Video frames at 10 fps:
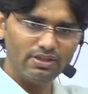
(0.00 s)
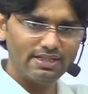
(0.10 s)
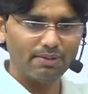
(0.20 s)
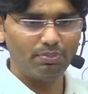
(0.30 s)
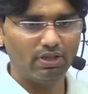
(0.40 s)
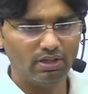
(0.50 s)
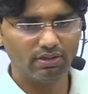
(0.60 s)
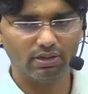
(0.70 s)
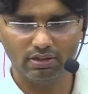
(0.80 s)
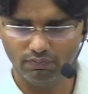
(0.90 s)
chapter,
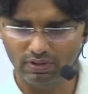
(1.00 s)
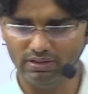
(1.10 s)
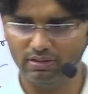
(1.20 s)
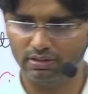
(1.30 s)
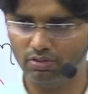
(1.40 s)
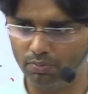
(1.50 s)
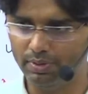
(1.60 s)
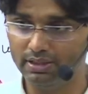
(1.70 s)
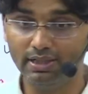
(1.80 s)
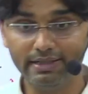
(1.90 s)
one
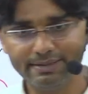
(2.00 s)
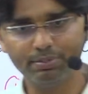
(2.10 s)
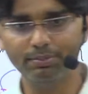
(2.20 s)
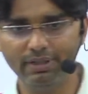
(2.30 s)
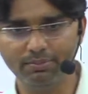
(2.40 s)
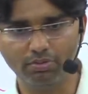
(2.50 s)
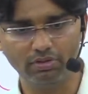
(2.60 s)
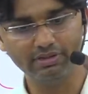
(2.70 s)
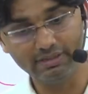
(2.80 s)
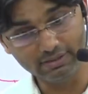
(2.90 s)
topic, that is public
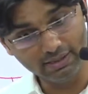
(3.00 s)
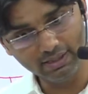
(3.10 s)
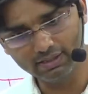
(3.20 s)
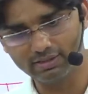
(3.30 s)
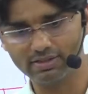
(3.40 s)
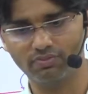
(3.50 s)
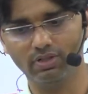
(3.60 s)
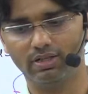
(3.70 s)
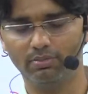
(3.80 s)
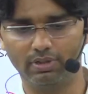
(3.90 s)
policy, there this will
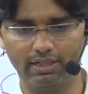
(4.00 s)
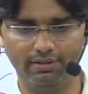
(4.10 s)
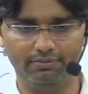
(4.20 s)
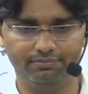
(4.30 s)
come again.